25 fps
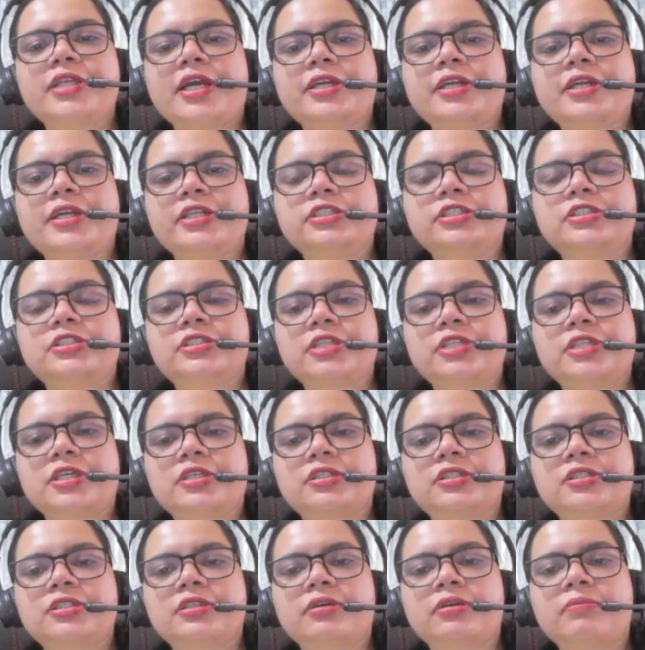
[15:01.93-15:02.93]
at age
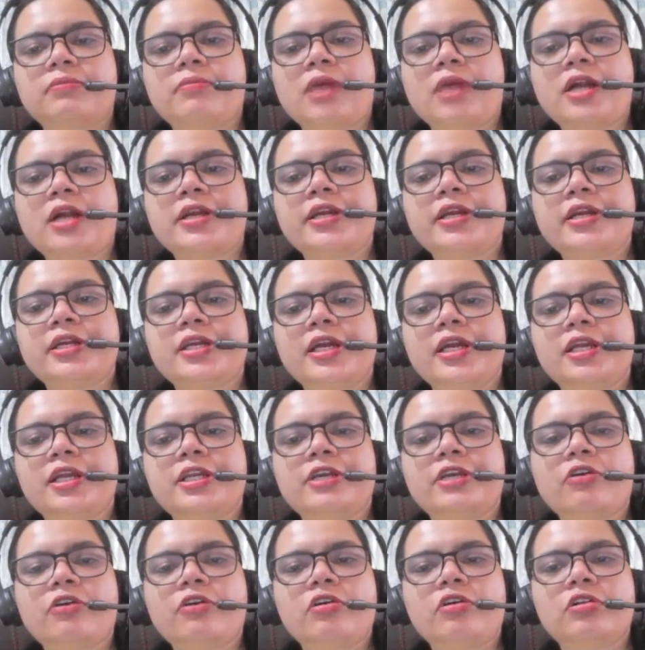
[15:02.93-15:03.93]
6, Margaret
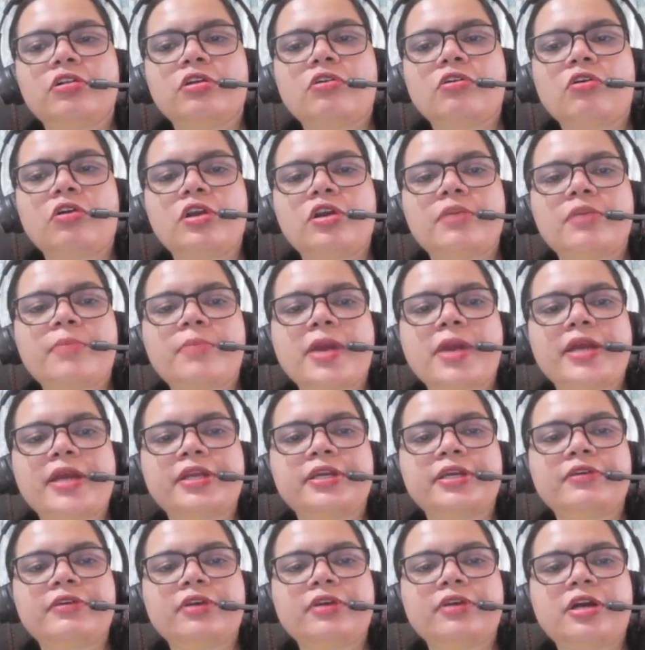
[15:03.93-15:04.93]
Henley, all called
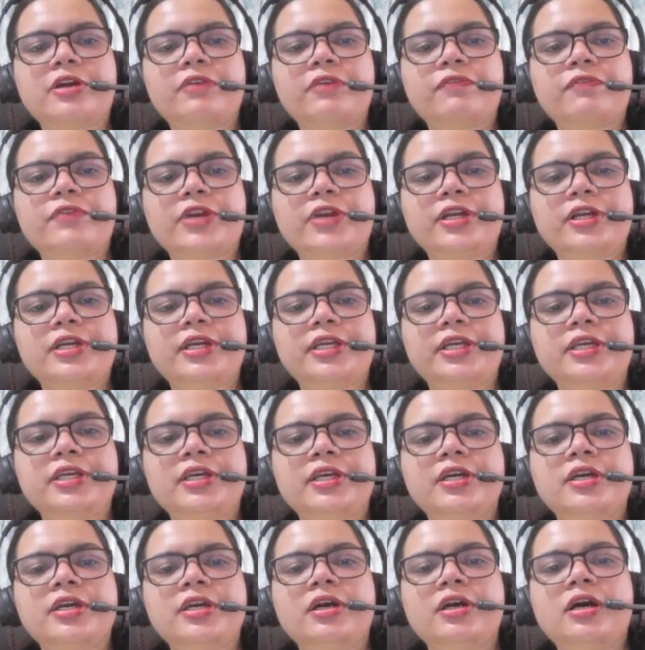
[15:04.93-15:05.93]
Barrie her
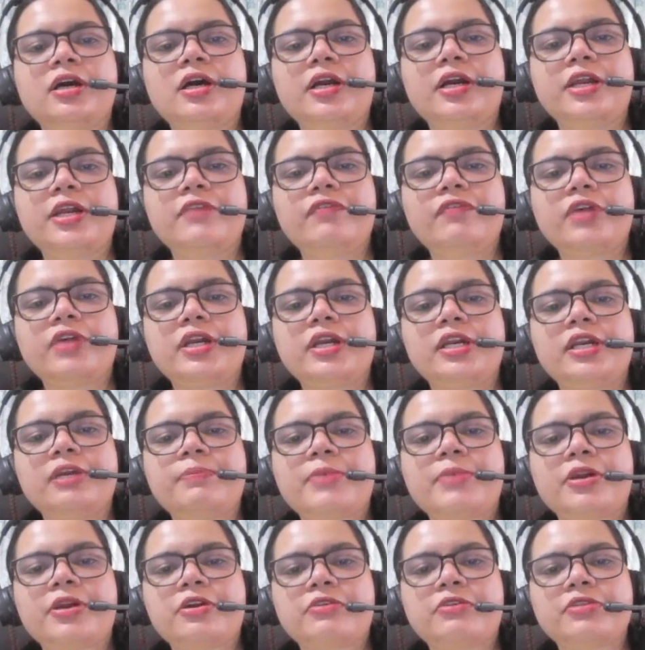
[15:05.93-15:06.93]
friendly, her infantile
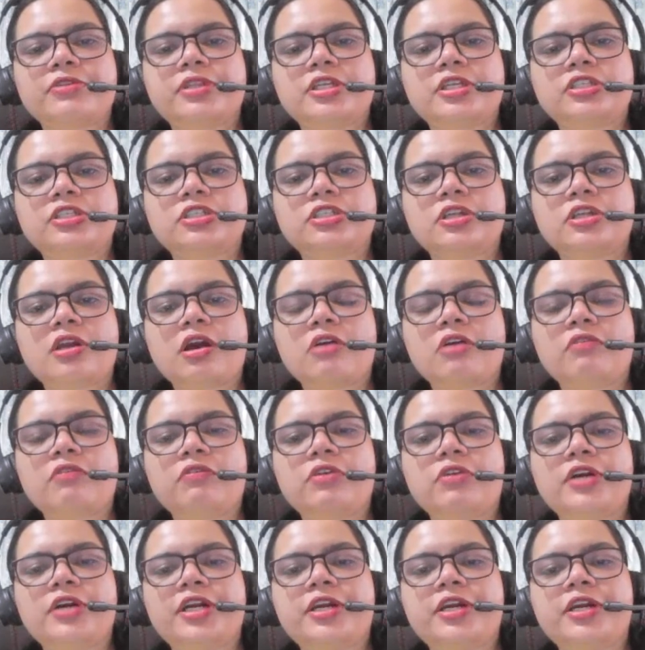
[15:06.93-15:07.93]
pronunciation,
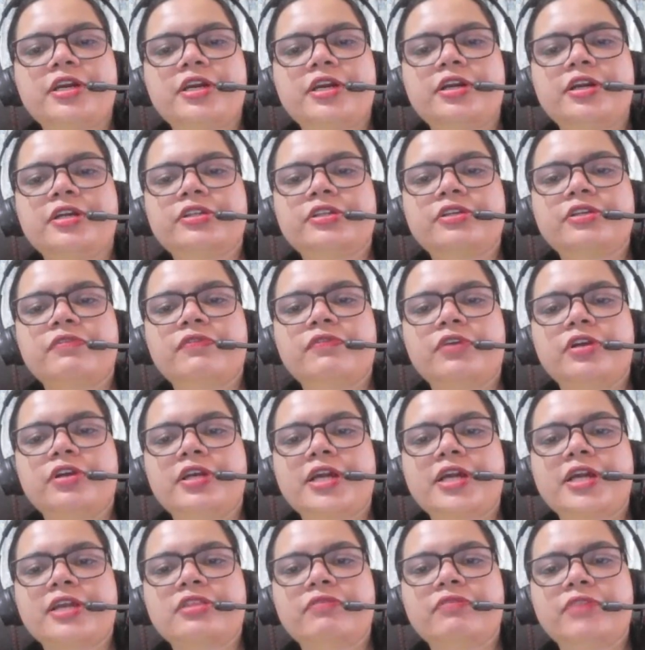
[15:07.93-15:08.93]
however, rendered the
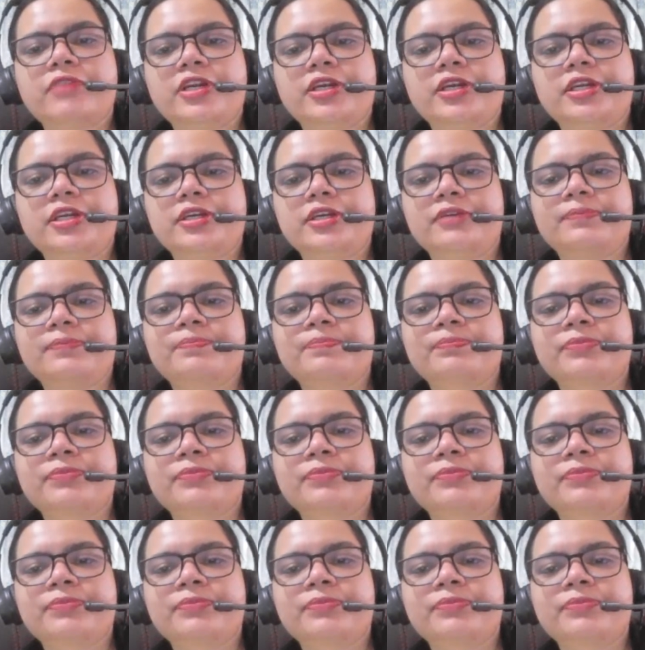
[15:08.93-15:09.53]
word as Wendy.